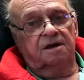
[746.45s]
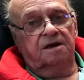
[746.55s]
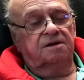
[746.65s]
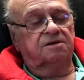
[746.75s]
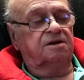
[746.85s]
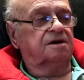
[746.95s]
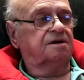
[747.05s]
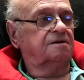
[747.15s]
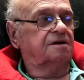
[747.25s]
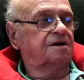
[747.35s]

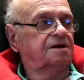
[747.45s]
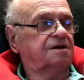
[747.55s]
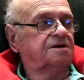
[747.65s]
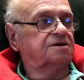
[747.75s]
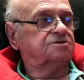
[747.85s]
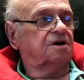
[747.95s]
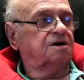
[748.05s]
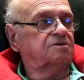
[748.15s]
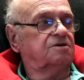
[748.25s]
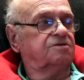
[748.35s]
And
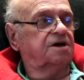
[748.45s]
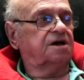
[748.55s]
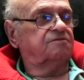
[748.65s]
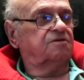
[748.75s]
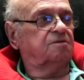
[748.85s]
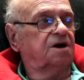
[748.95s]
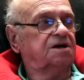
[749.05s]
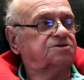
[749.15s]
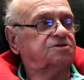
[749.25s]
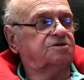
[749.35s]
so thank you very
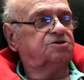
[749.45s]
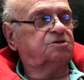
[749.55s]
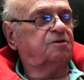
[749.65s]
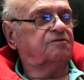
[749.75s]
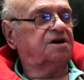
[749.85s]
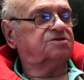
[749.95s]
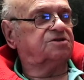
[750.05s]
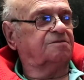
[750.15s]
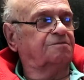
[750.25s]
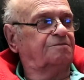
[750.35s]
much. So the
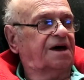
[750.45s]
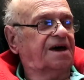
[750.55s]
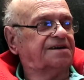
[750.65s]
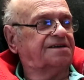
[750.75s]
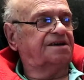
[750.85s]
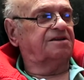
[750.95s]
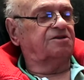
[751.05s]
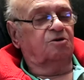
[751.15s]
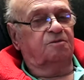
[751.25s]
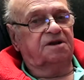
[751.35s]
supervisor came back in, and
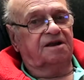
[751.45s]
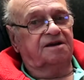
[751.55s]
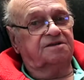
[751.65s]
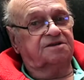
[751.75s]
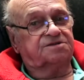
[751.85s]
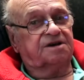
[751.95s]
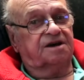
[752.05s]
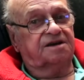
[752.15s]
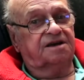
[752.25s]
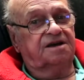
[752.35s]
nobody liked this
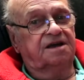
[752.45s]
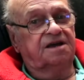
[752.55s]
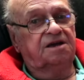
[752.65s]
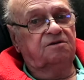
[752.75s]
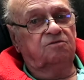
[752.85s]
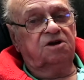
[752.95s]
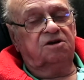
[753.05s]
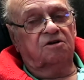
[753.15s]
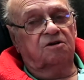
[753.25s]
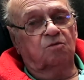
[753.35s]
guy, eh? We
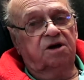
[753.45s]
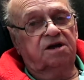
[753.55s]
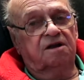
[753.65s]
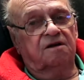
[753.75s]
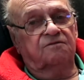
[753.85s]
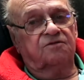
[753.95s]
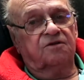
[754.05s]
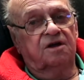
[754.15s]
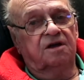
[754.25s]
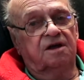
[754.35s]
called him white gloves.
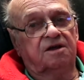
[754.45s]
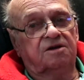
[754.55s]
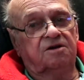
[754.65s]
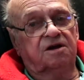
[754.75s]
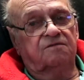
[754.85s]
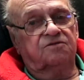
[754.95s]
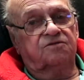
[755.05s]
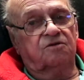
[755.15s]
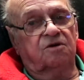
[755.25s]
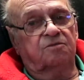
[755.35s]
He'd have the
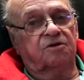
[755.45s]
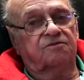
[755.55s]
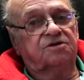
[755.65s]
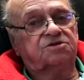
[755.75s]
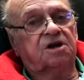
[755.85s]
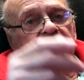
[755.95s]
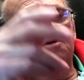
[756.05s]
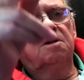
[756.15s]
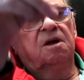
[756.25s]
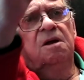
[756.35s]
store in perfect shape, and